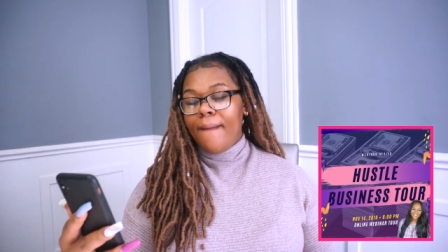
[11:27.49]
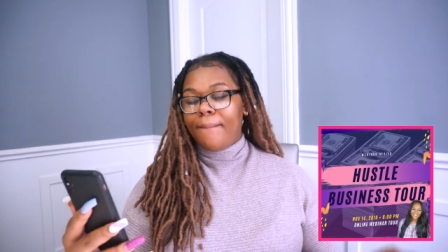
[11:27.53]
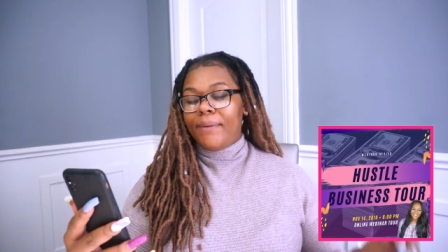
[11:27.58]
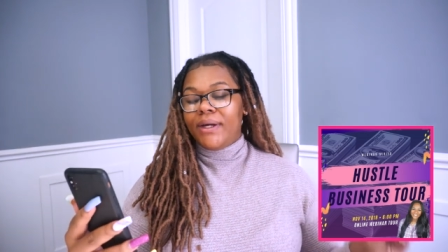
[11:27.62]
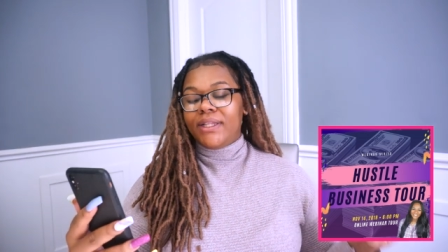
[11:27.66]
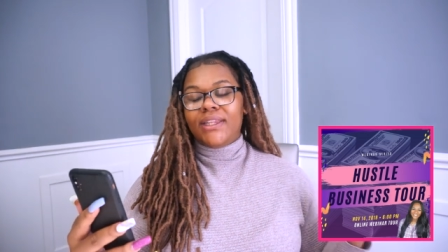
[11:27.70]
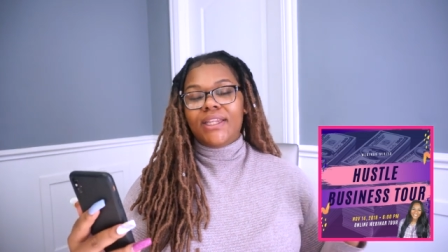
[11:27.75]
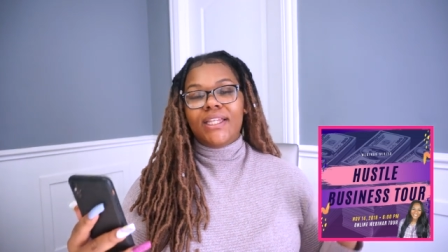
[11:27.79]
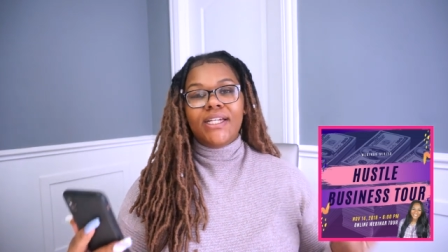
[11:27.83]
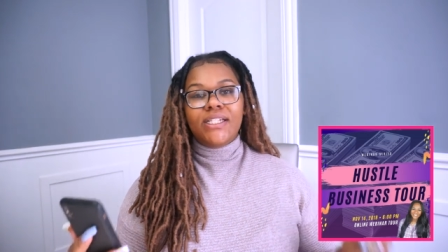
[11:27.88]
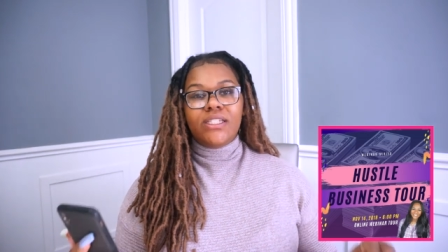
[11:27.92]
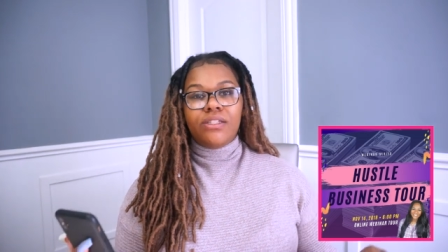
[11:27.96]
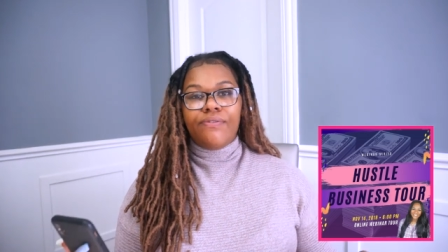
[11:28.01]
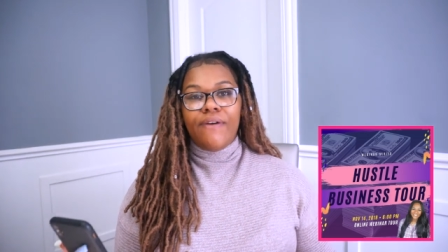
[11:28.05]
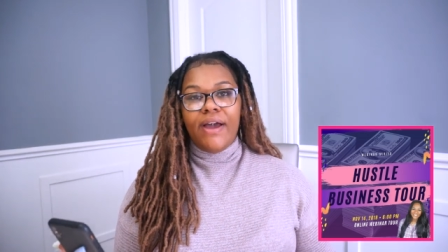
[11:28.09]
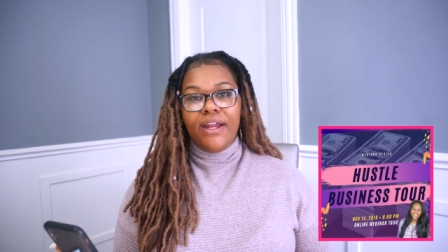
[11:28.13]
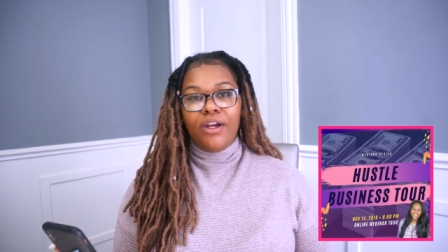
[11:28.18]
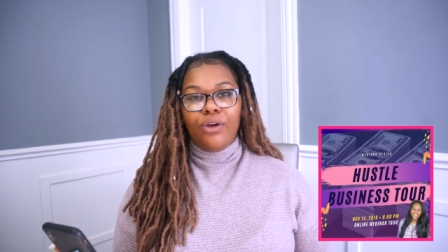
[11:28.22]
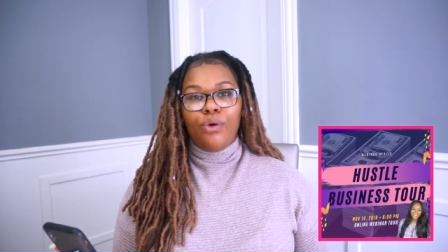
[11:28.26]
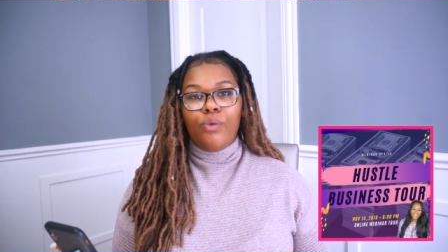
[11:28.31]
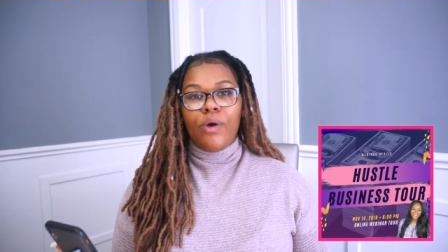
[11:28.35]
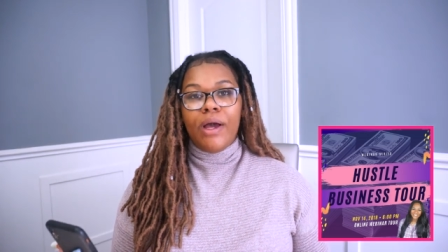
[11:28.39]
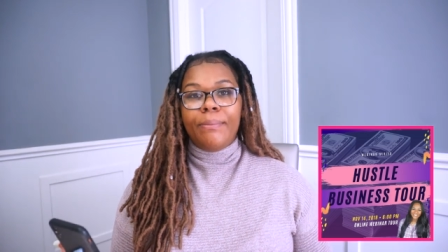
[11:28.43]
but this
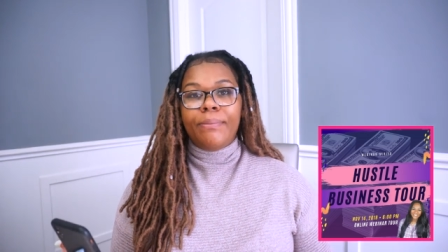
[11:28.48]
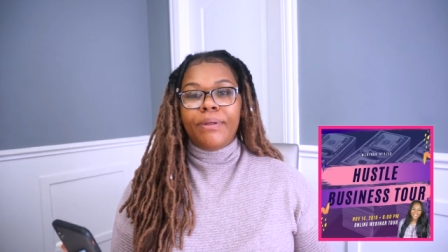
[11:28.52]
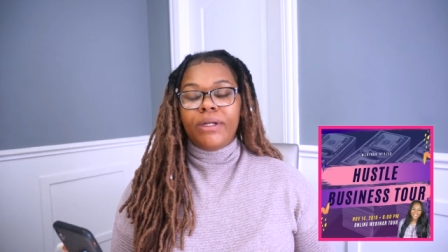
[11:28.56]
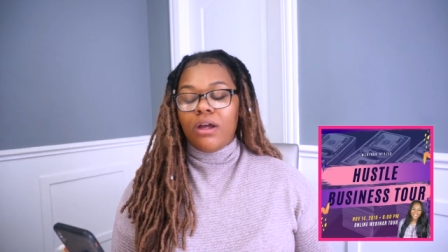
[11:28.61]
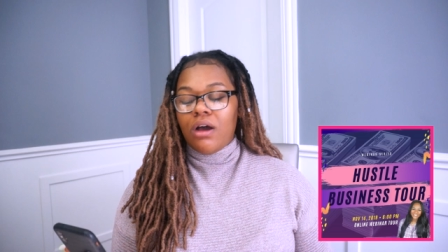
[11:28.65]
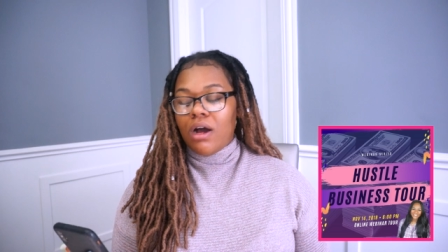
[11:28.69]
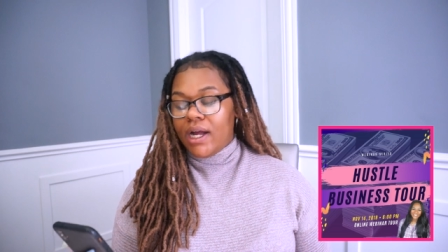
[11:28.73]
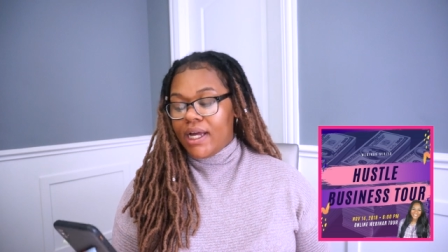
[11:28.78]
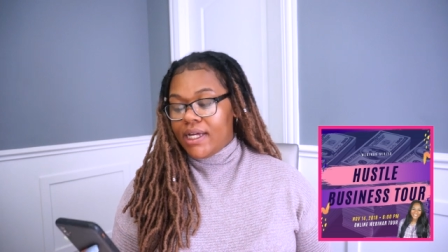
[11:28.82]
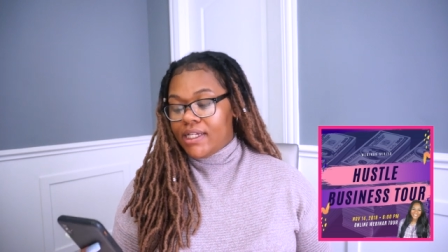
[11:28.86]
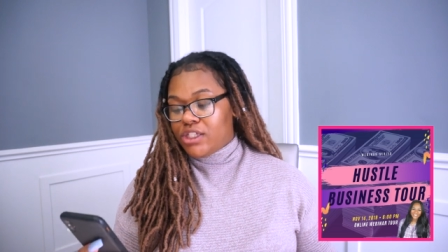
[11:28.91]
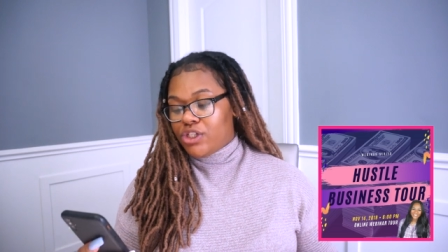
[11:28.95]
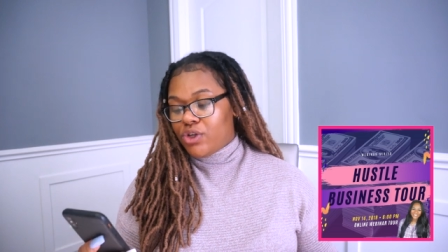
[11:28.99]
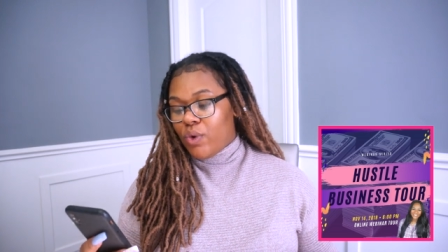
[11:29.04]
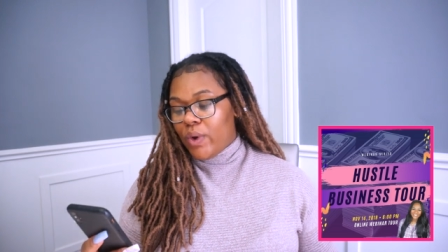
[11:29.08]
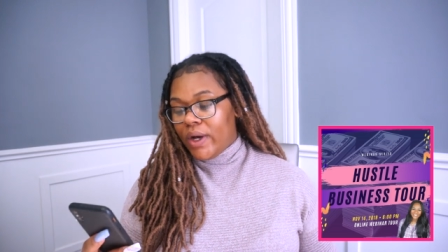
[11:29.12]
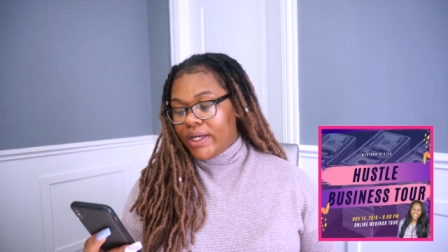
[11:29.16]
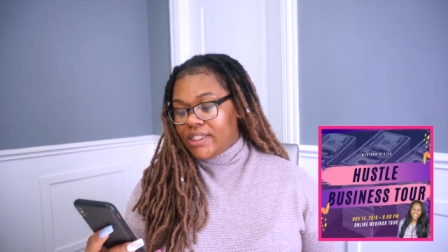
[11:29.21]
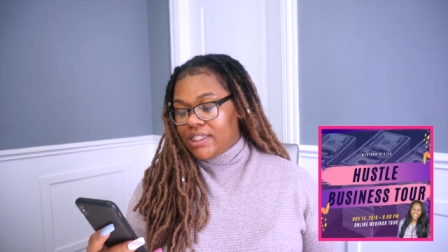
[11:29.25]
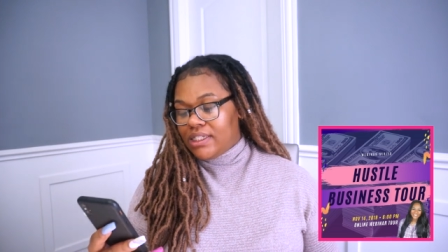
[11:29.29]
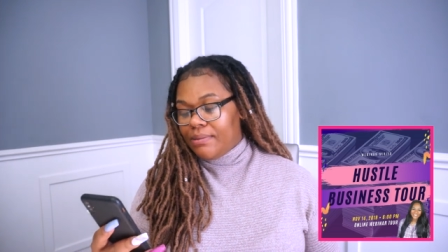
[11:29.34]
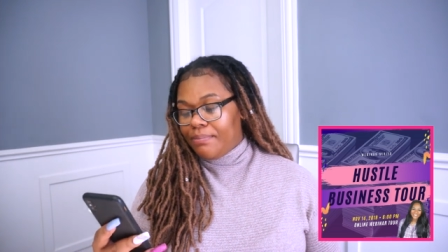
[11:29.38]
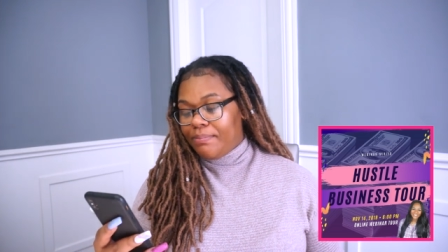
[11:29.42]
final webinar is
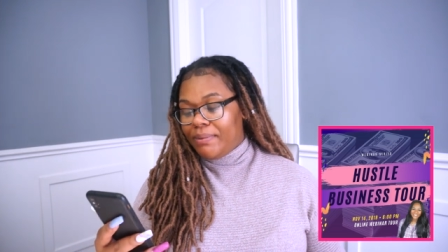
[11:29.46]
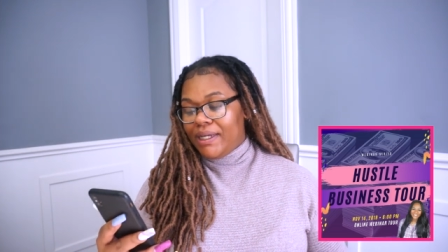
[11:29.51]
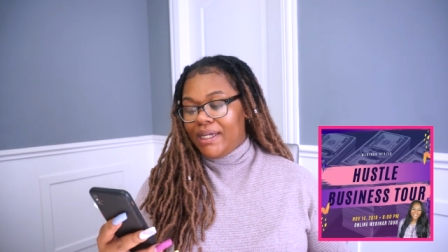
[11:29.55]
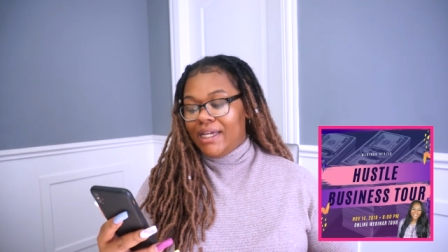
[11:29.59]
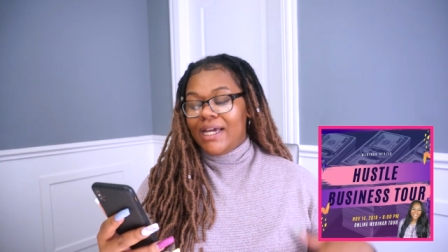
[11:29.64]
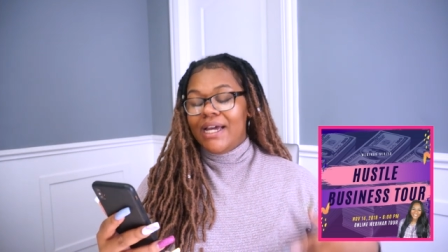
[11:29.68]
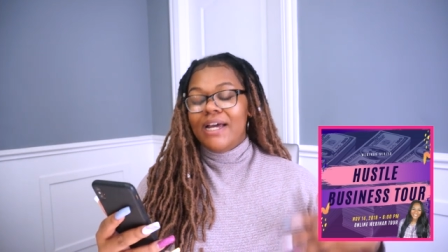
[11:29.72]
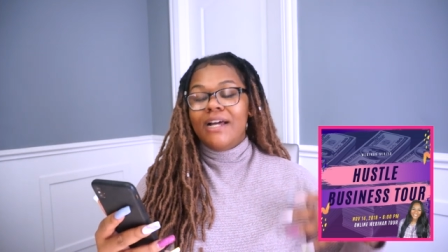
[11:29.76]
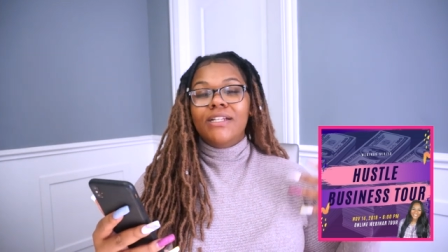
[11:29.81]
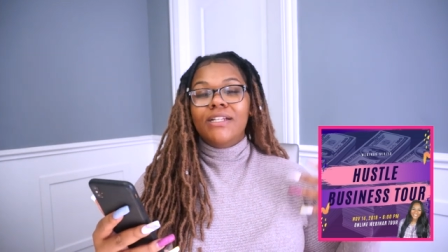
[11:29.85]
going to be